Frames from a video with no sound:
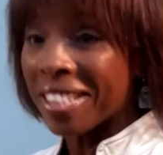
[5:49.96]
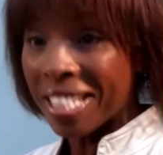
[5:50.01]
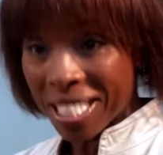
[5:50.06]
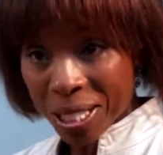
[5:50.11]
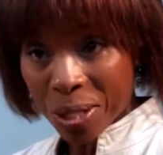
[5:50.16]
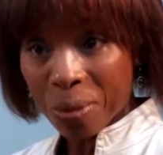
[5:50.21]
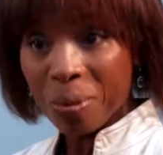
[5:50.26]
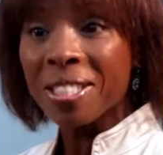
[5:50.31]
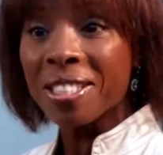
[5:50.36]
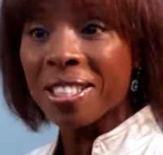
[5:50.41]

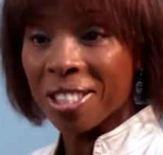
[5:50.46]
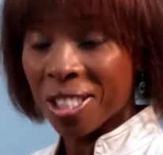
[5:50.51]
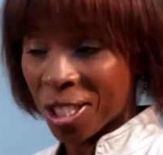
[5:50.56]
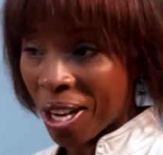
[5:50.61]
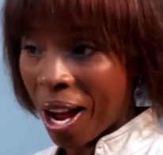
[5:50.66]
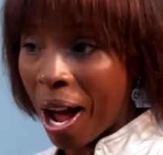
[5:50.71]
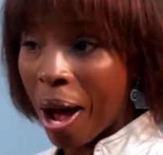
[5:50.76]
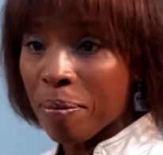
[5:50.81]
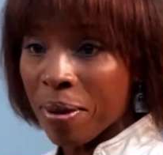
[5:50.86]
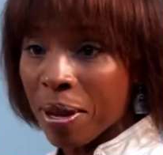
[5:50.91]
This was a
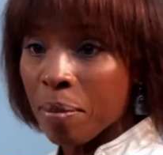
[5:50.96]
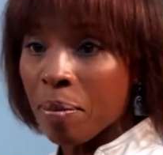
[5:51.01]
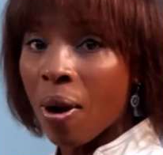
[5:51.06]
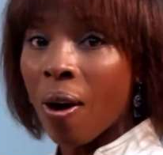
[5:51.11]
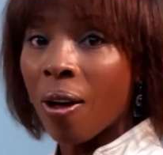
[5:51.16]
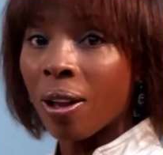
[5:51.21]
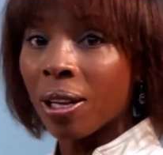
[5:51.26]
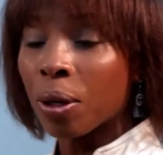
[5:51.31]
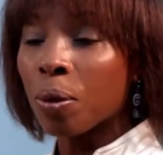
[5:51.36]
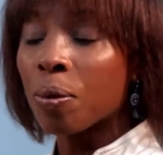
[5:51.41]
shopping
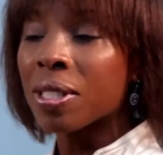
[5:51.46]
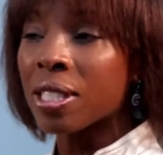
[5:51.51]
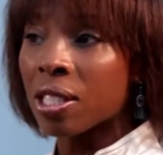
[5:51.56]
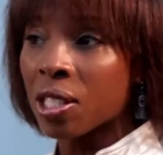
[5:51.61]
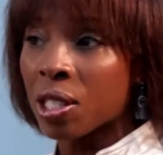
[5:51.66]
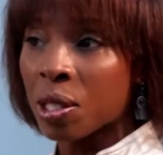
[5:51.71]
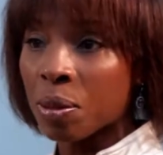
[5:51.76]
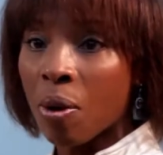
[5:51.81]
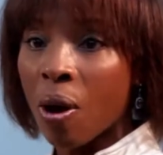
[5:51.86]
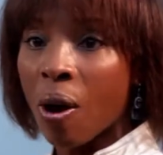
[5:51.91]
mall, and it was a
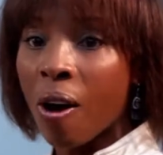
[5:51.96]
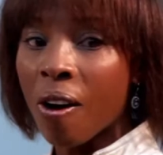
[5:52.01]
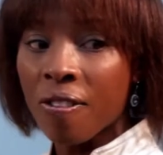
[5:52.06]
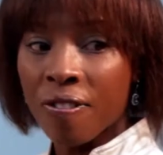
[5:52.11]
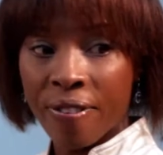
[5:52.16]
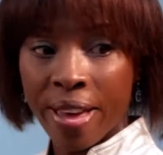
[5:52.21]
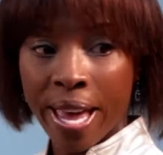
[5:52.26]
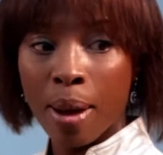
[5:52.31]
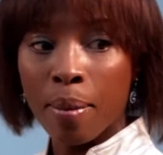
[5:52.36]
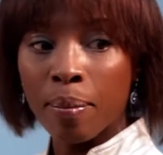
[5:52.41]
small
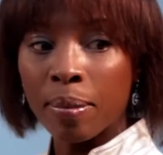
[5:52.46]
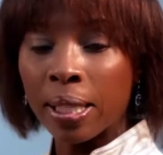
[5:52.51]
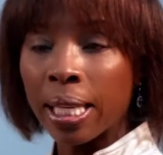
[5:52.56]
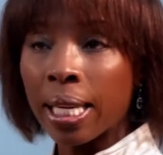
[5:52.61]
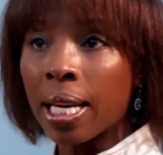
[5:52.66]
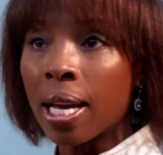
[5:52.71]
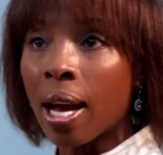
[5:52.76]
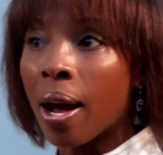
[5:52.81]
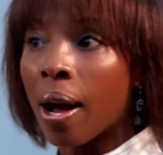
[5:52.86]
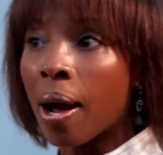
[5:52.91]

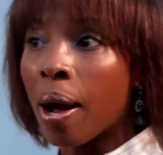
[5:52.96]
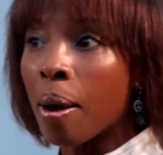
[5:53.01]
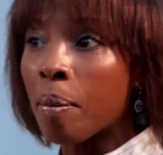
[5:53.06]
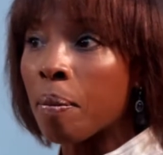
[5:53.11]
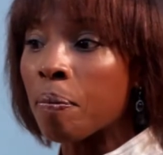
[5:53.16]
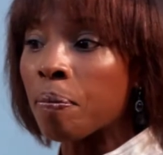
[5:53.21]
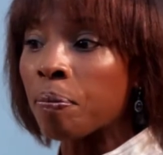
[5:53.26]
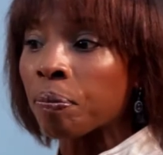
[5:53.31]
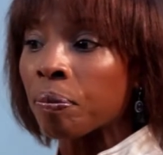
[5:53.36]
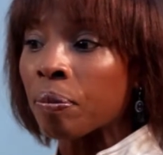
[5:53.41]
family
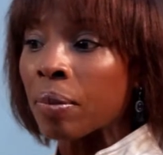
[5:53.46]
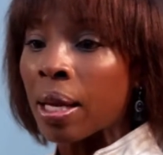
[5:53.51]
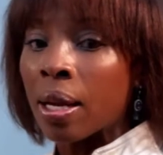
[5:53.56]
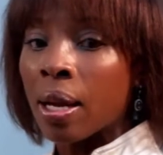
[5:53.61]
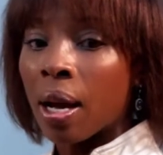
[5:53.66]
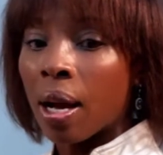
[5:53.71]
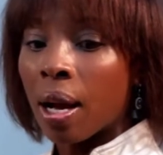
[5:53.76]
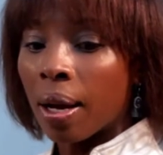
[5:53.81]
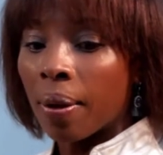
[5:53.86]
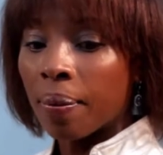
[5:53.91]

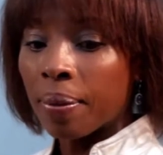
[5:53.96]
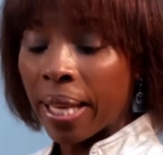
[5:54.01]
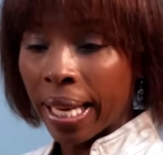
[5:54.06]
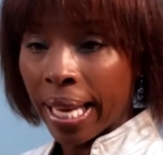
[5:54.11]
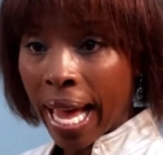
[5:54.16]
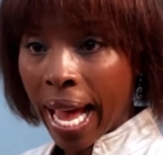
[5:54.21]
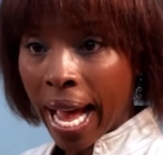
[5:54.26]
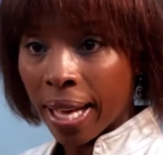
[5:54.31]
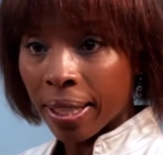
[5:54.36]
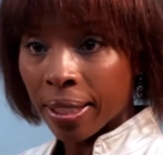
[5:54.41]
that
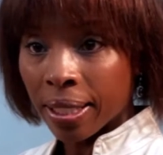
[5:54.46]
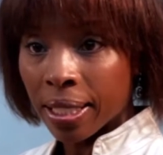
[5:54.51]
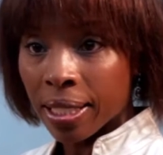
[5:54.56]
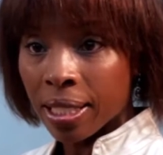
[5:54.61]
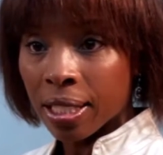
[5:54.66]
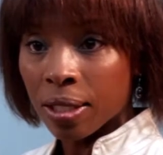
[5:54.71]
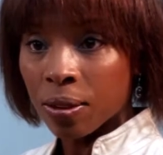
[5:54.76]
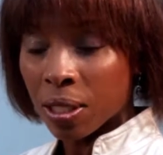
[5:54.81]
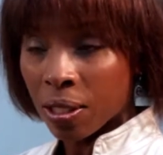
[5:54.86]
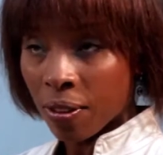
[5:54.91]
had this.
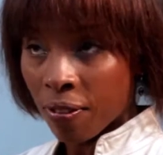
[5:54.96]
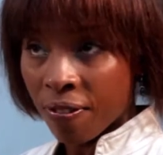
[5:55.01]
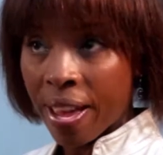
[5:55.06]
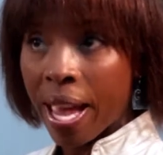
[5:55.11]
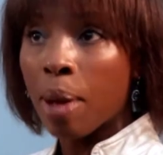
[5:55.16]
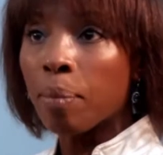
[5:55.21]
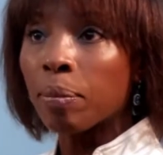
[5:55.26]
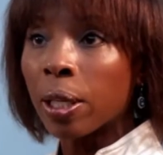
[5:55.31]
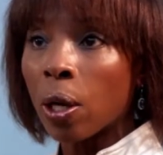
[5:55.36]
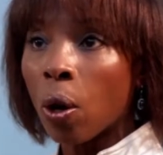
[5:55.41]
It was a
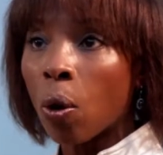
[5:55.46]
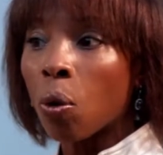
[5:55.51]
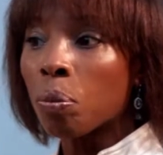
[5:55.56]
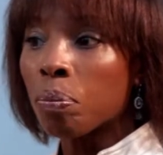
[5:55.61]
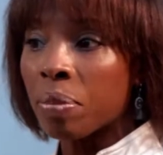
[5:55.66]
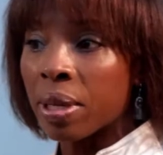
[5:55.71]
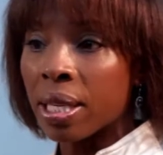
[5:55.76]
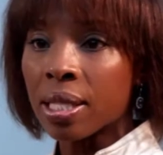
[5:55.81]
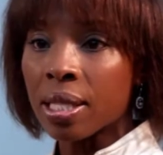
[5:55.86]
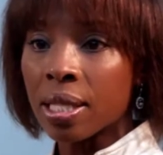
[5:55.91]
family-owned
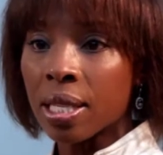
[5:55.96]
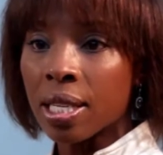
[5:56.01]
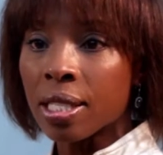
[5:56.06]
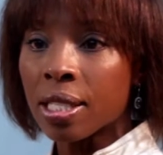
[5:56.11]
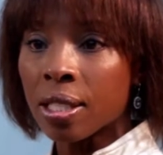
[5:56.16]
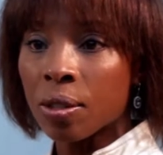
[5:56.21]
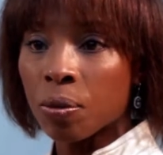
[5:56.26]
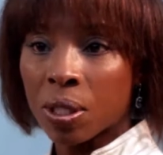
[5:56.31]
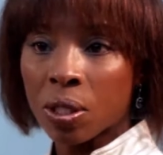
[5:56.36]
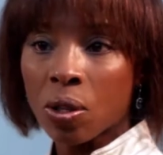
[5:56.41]
business.
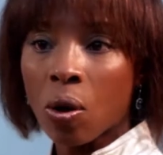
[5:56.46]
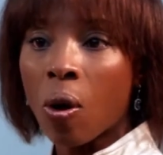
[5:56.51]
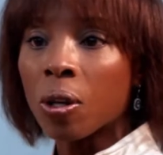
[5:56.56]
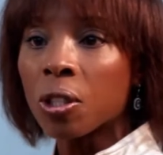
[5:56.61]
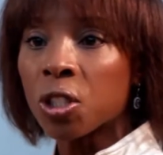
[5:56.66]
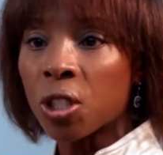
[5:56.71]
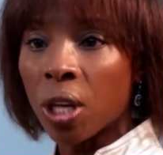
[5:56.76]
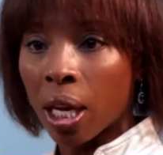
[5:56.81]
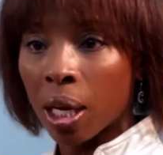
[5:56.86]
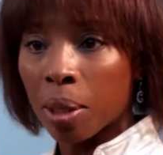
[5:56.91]
It was called
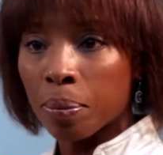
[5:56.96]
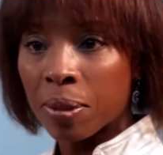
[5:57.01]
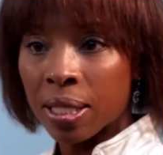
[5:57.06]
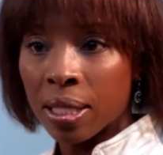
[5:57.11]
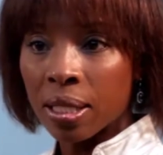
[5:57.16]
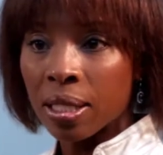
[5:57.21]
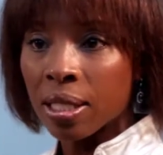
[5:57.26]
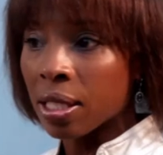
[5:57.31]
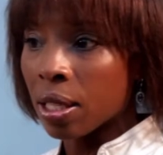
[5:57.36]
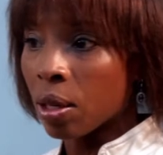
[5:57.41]

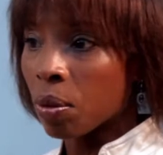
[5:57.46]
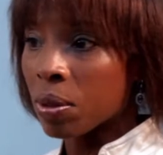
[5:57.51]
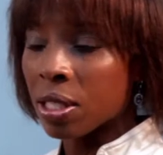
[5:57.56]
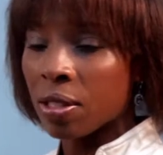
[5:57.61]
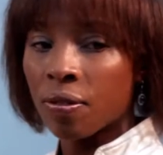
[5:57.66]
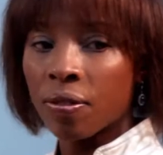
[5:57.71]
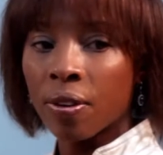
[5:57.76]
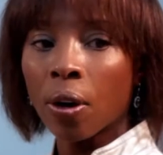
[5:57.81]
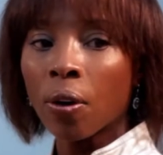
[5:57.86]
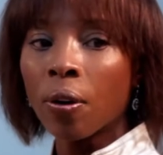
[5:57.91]
Jacobson's, and it was a
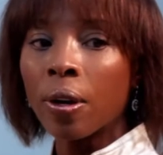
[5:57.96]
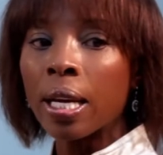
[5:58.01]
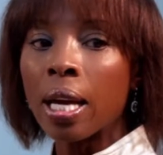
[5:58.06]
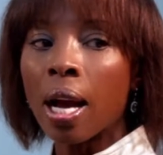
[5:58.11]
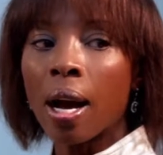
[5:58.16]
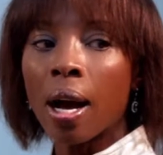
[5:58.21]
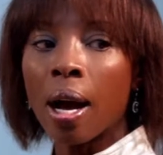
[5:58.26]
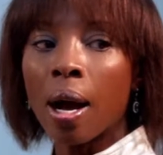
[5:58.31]
very